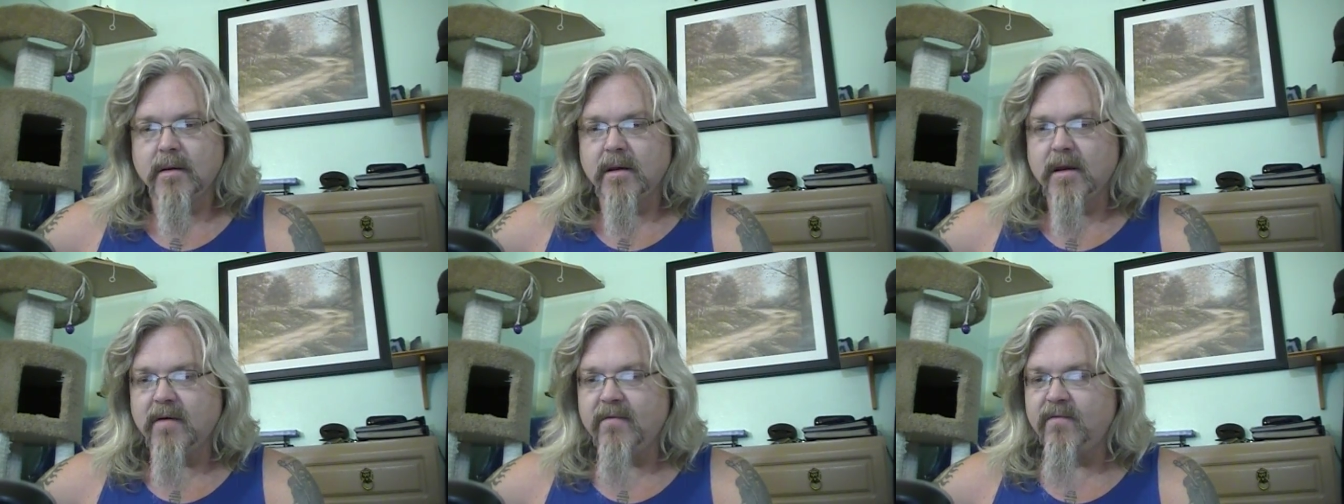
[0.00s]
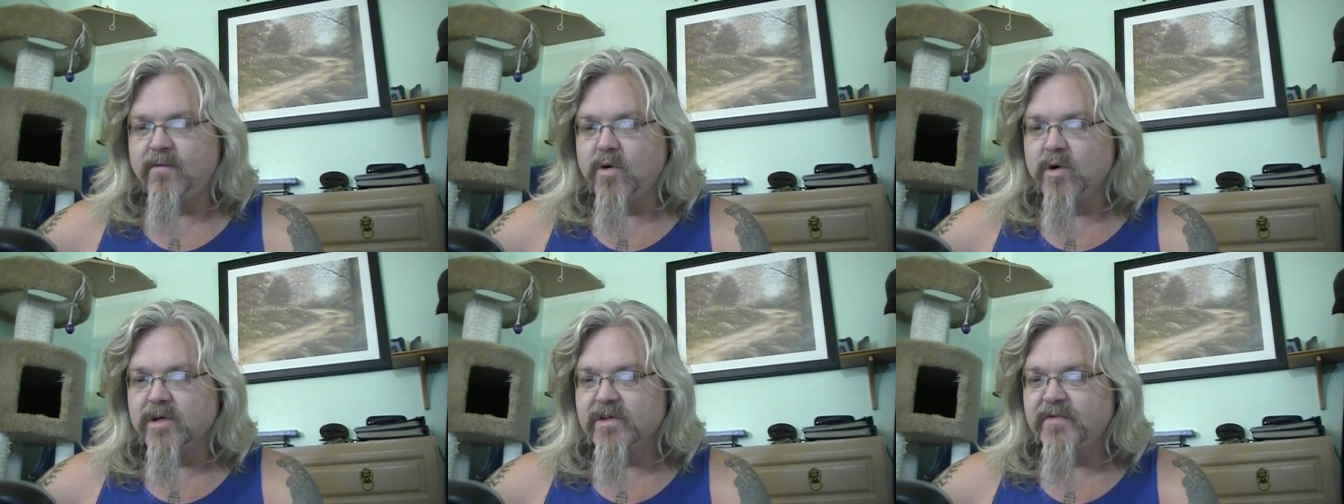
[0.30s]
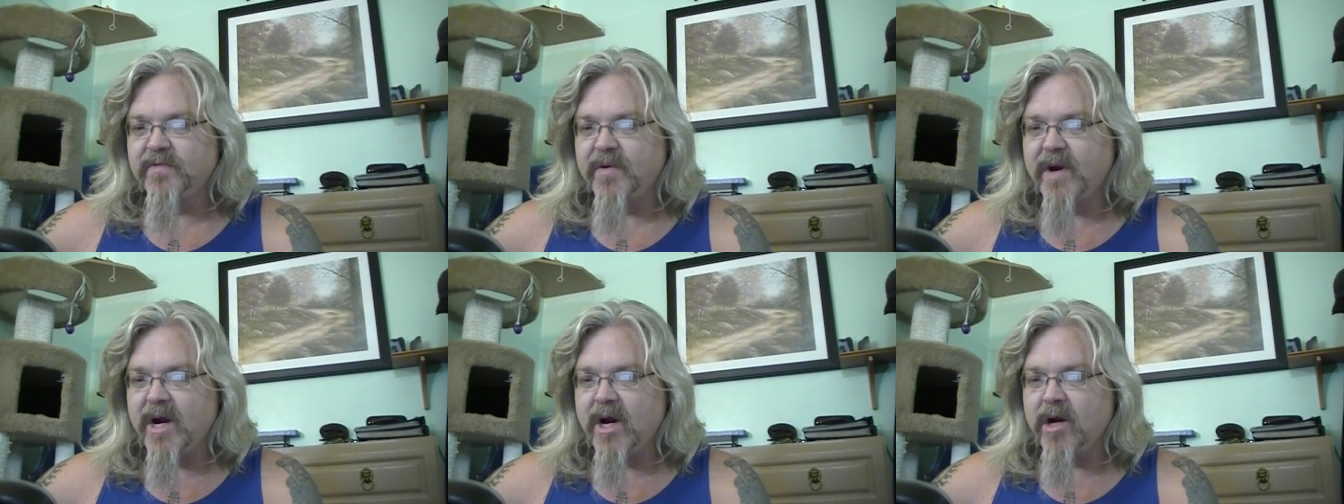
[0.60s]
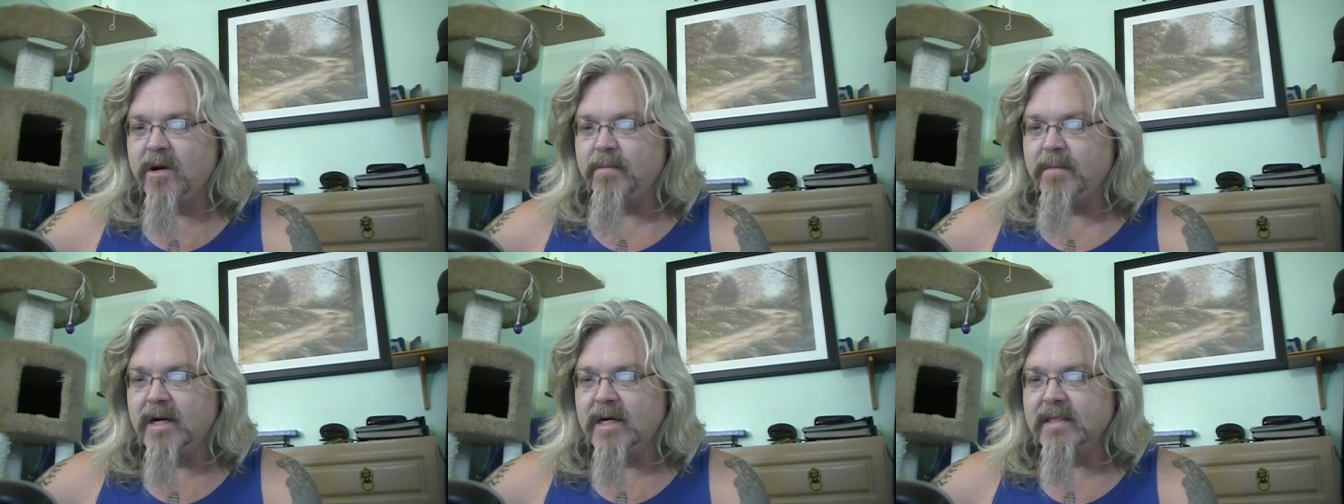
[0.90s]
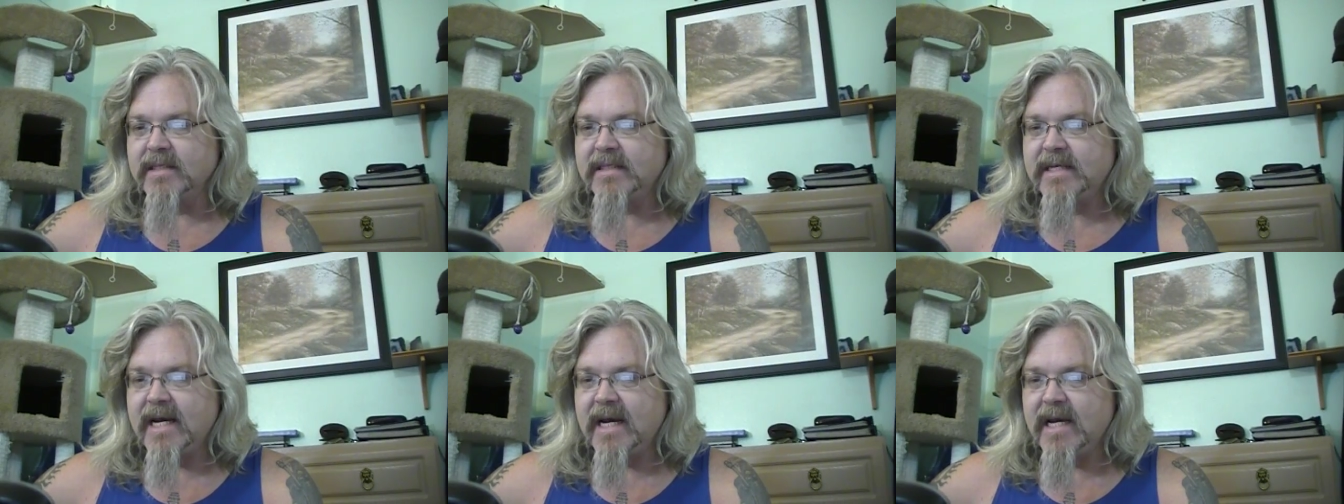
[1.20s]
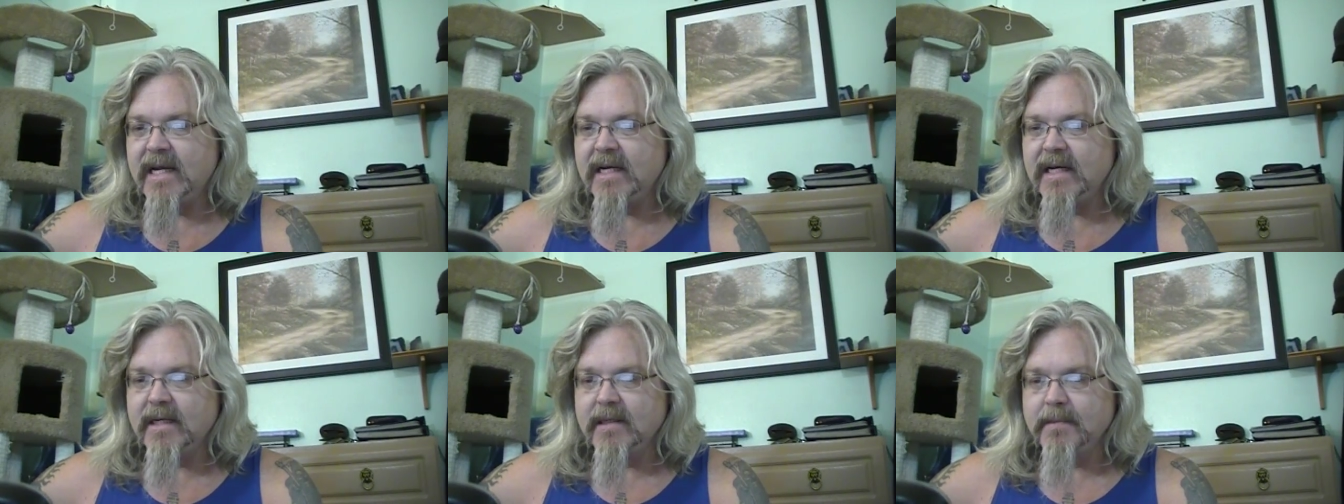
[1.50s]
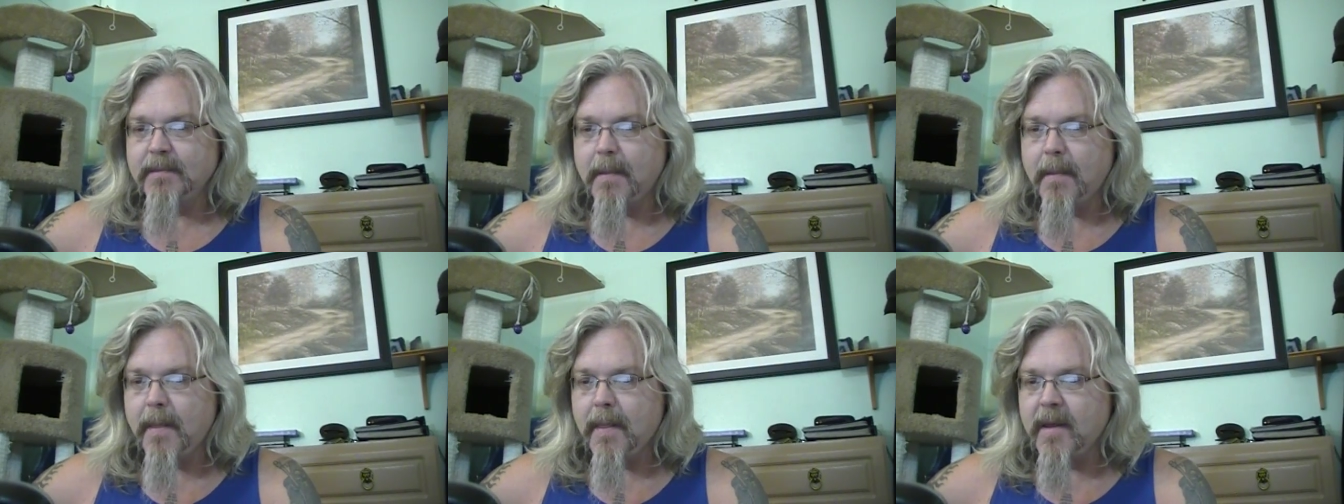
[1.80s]
have forest fire in Montana
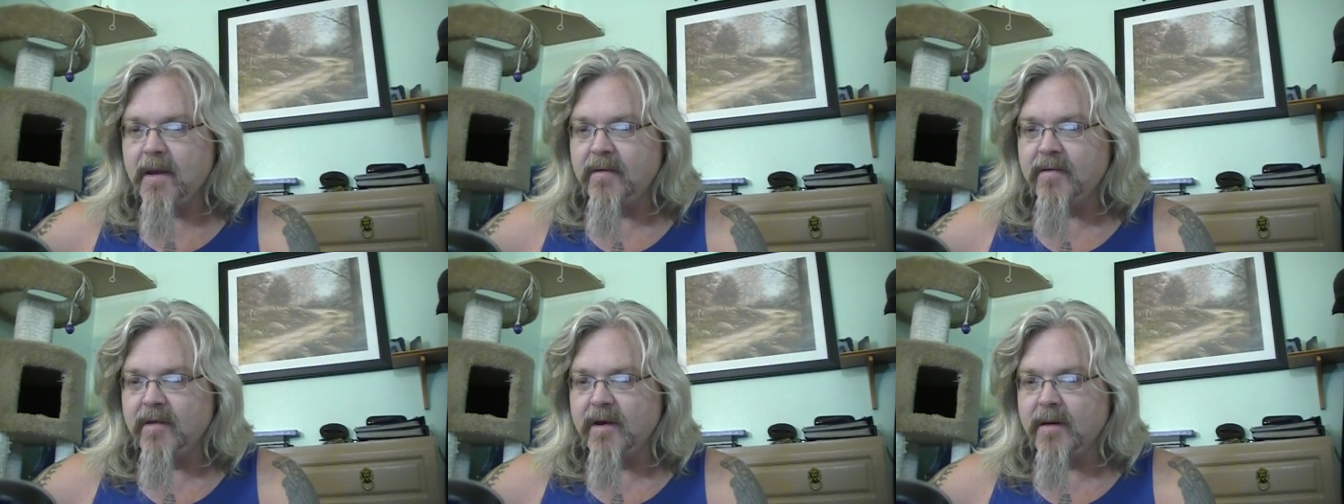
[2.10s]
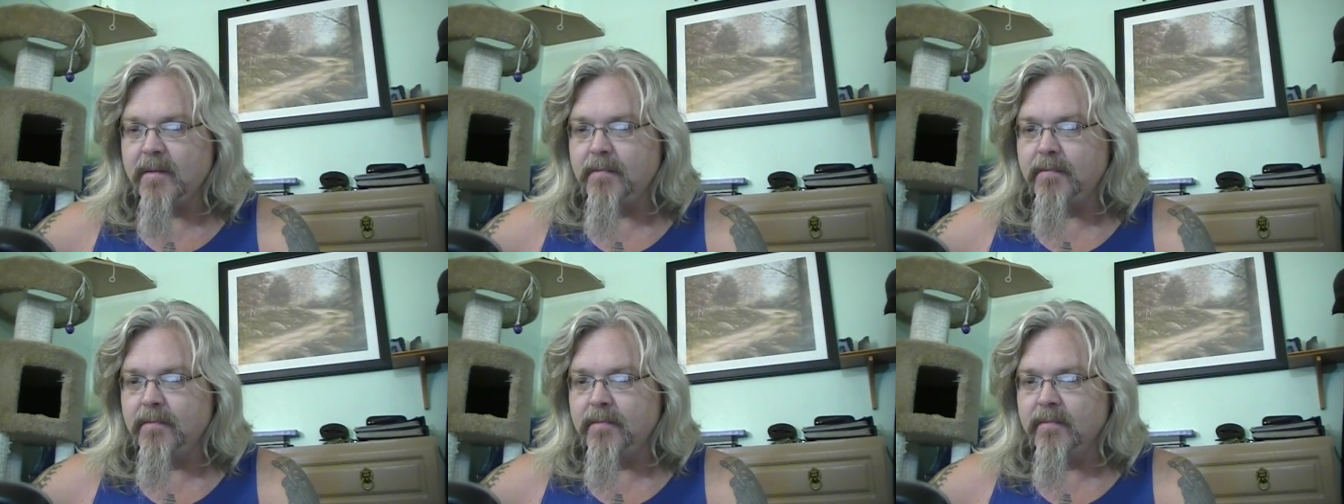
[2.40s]
in the,